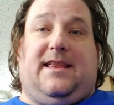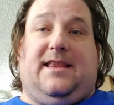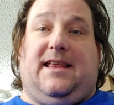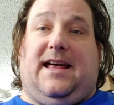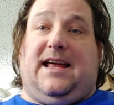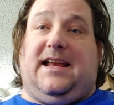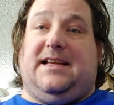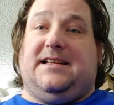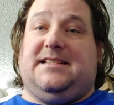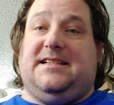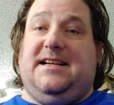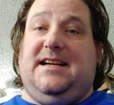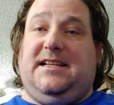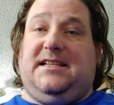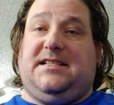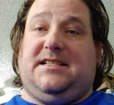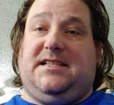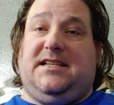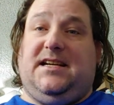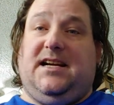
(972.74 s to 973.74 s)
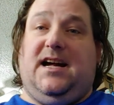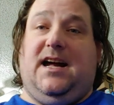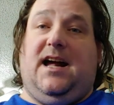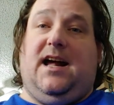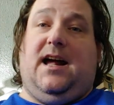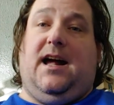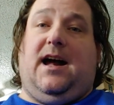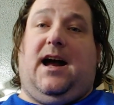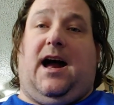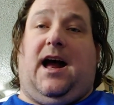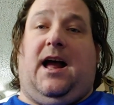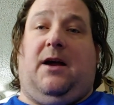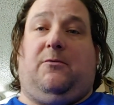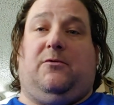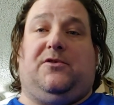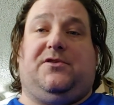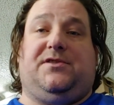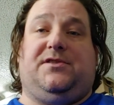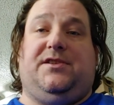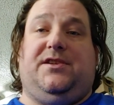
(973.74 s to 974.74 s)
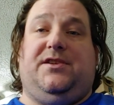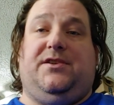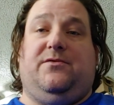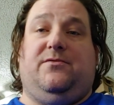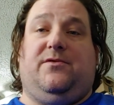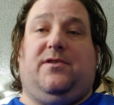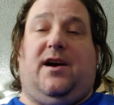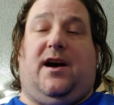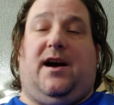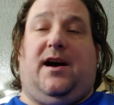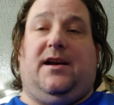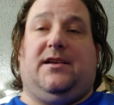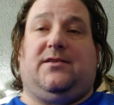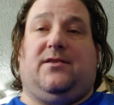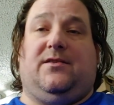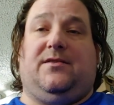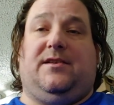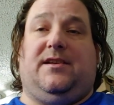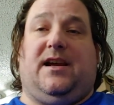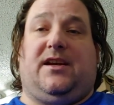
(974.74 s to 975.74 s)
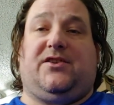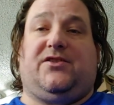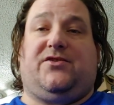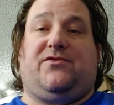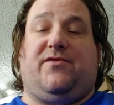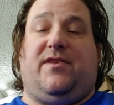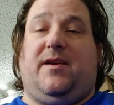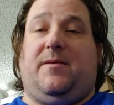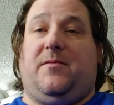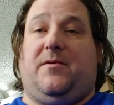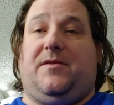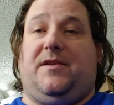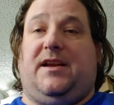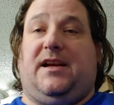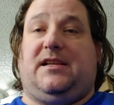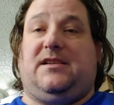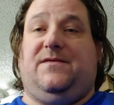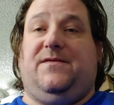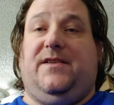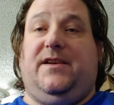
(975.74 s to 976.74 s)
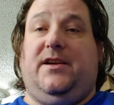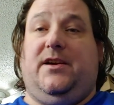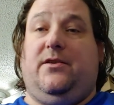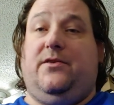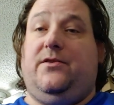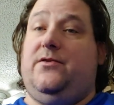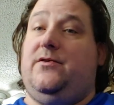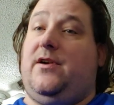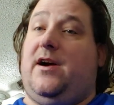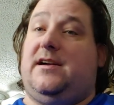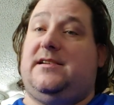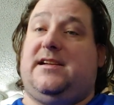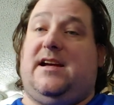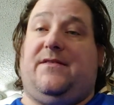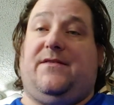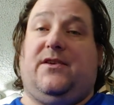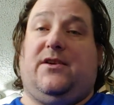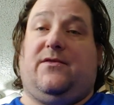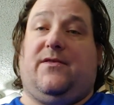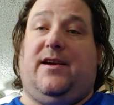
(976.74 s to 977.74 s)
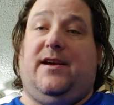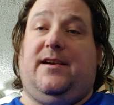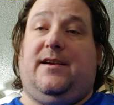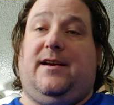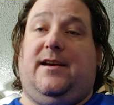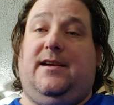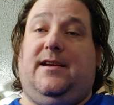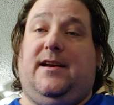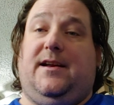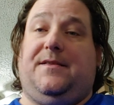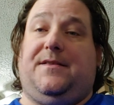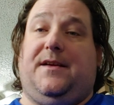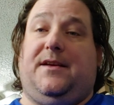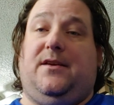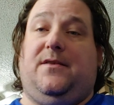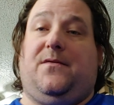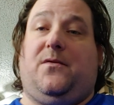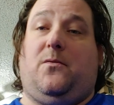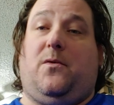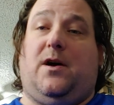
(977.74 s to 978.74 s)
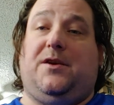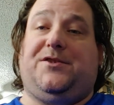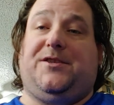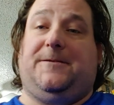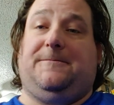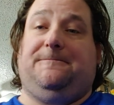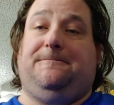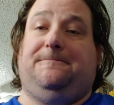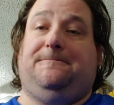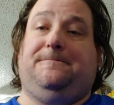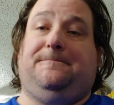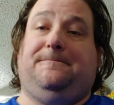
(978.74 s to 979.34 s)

That is it. I will see you guys on the next stream or the next video. You guys have a great night, and thank you for watching.